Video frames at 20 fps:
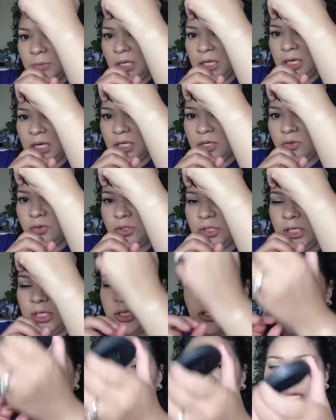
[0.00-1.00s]
And I usually
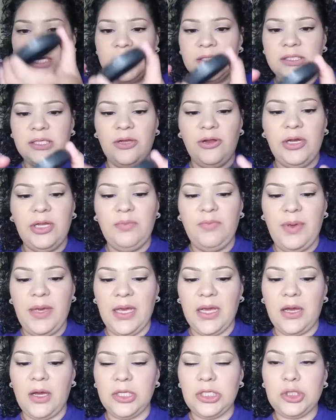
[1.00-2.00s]
don't necessarily
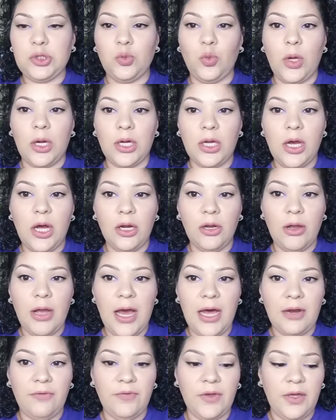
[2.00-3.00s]
pick just one color
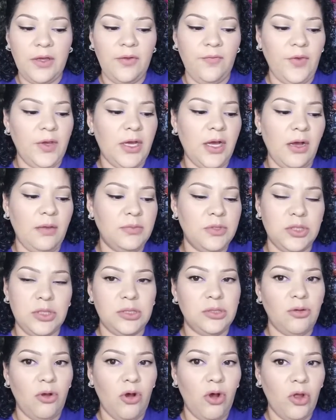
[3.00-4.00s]
out of it. If it
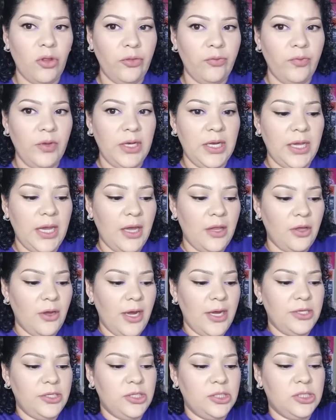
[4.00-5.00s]
comes all three together,
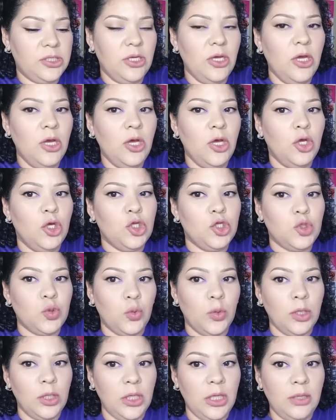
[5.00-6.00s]
I just
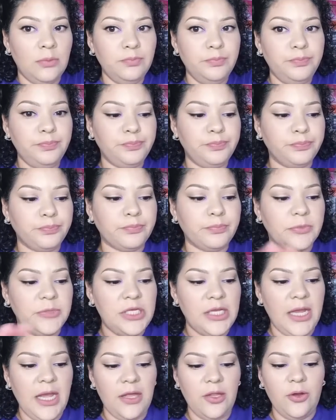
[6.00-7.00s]
swirl them
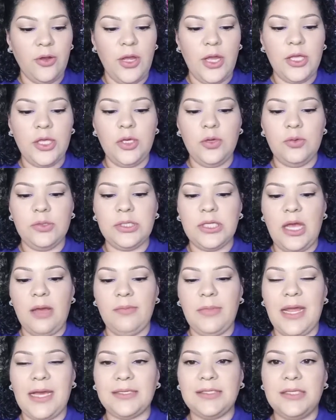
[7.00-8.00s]
together and use
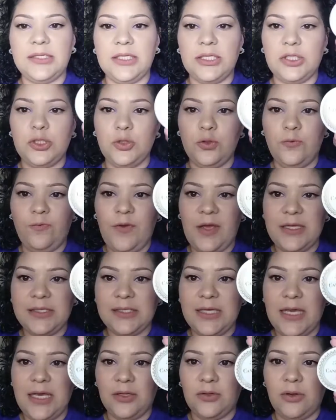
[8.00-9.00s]
them. Next is a Too
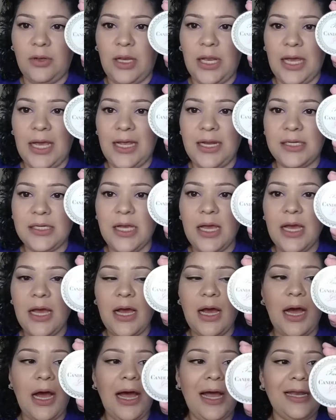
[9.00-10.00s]
Faced Candlelight
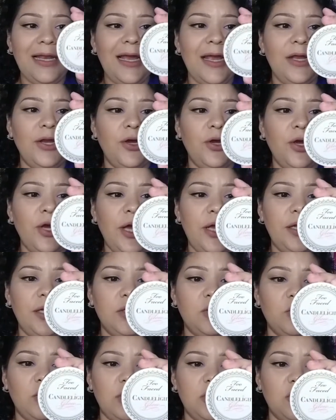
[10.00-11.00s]
highlighter, and
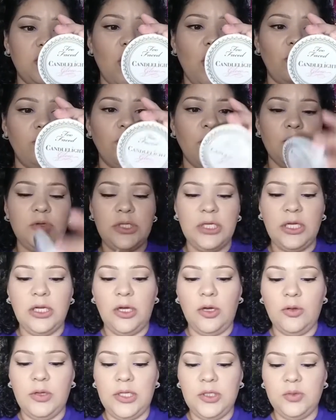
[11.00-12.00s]
this one is called Rosy
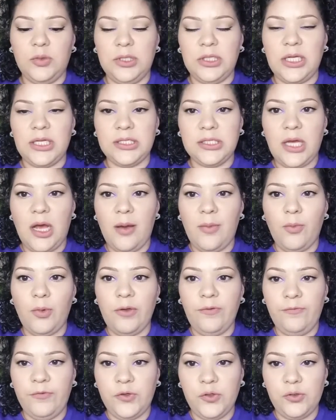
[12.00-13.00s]
Glow. This one does come
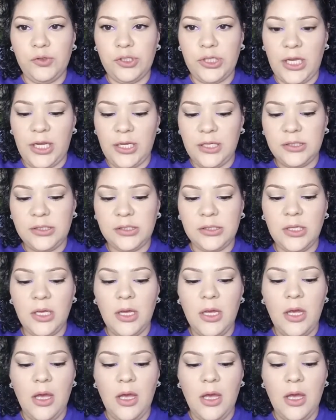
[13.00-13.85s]
with 2 shades.